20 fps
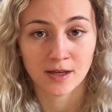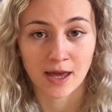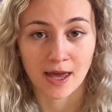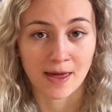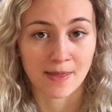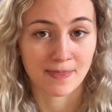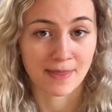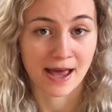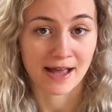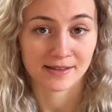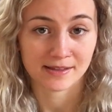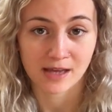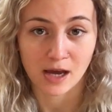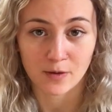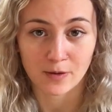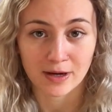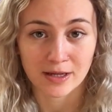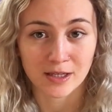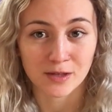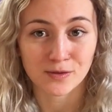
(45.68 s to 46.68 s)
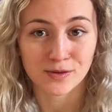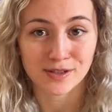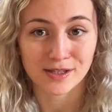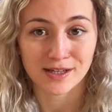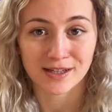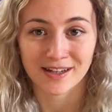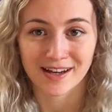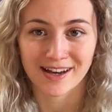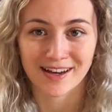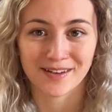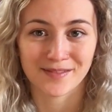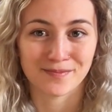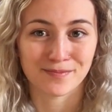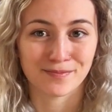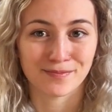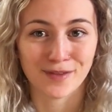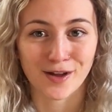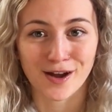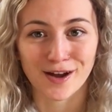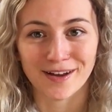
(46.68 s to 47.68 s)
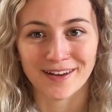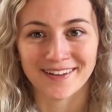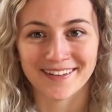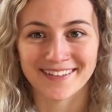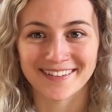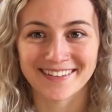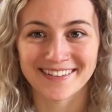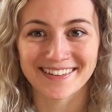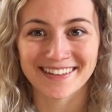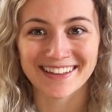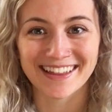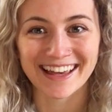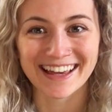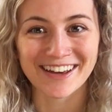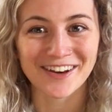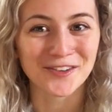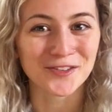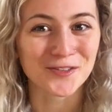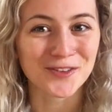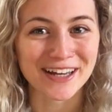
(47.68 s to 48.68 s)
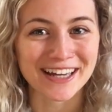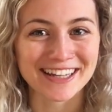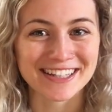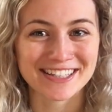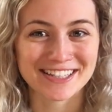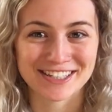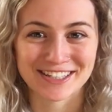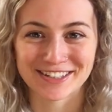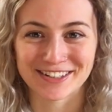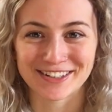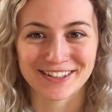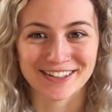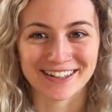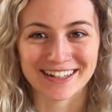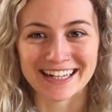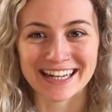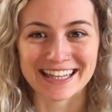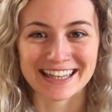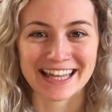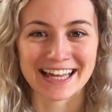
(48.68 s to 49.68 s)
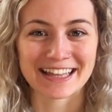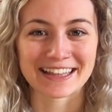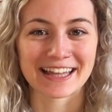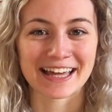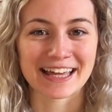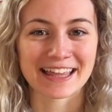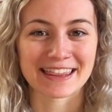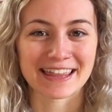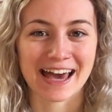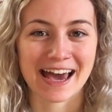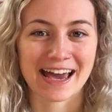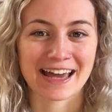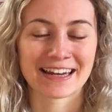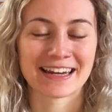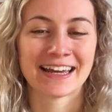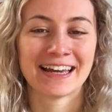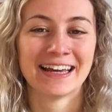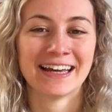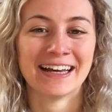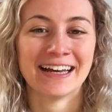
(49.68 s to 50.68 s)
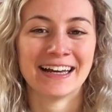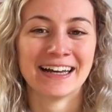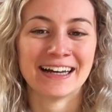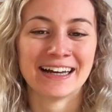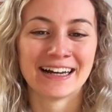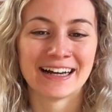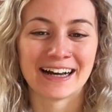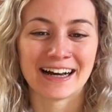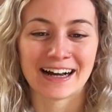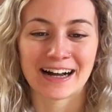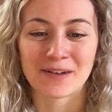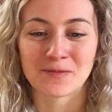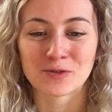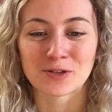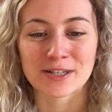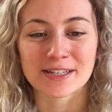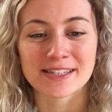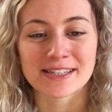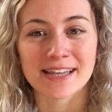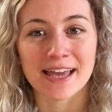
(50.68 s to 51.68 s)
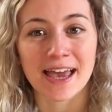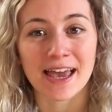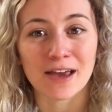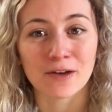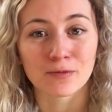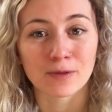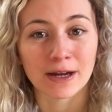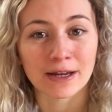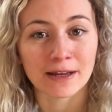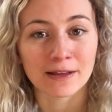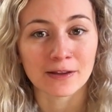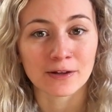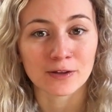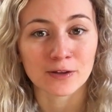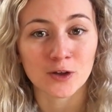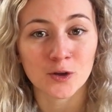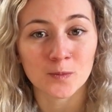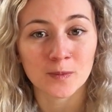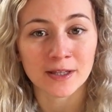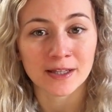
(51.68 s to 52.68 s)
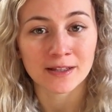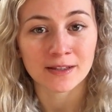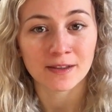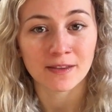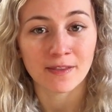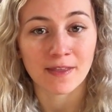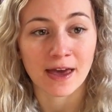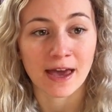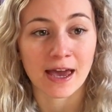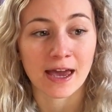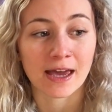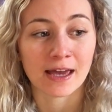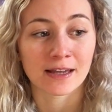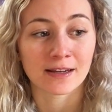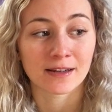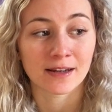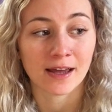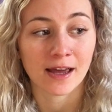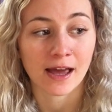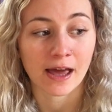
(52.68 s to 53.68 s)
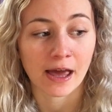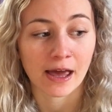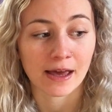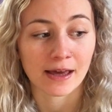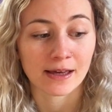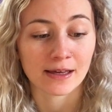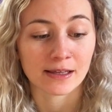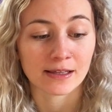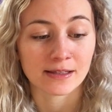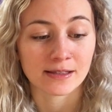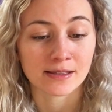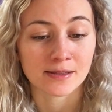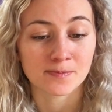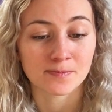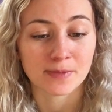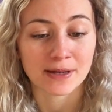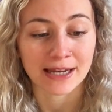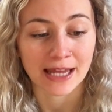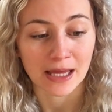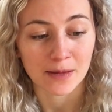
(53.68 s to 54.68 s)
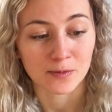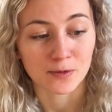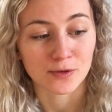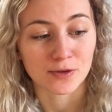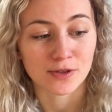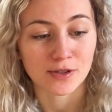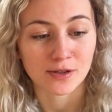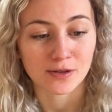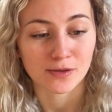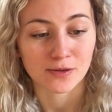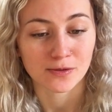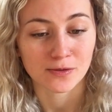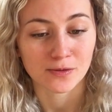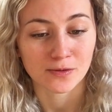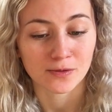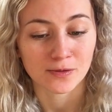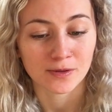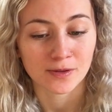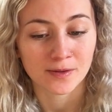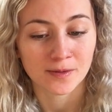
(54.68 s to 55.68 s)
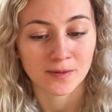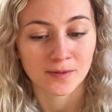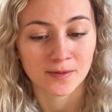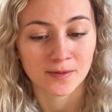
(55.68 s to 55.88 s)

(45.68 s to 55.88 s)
And that's how I use it. I'm not like a witch or anything like that. I'm just a regular human that has been able to